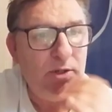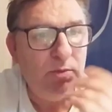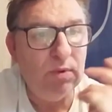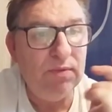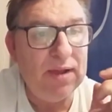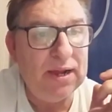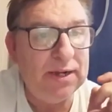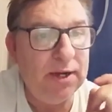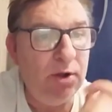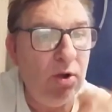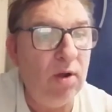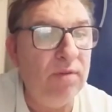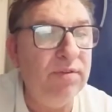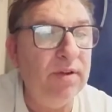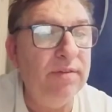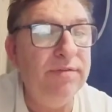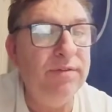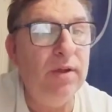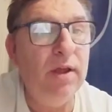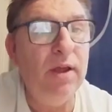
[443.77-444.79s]
We've had an
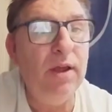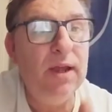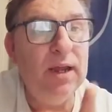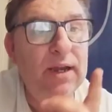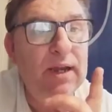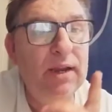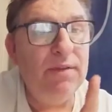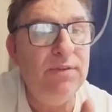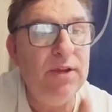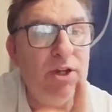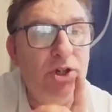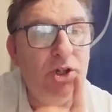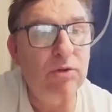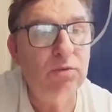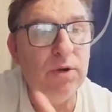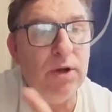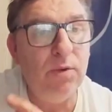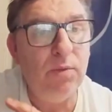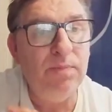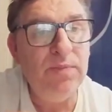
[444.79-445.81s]
offer for Olivier
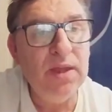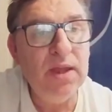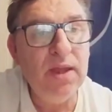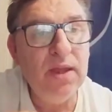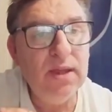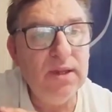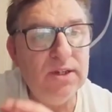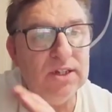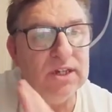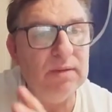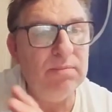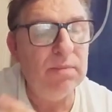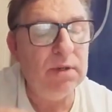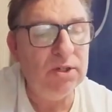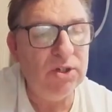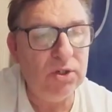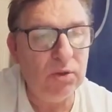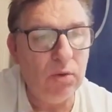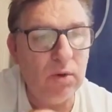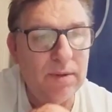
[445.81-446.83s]
Giroud, similar
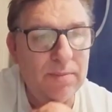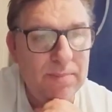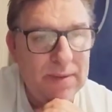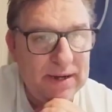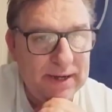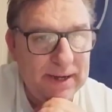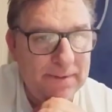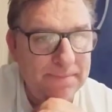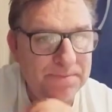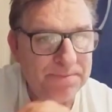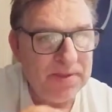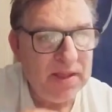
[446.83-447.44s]
sort of money.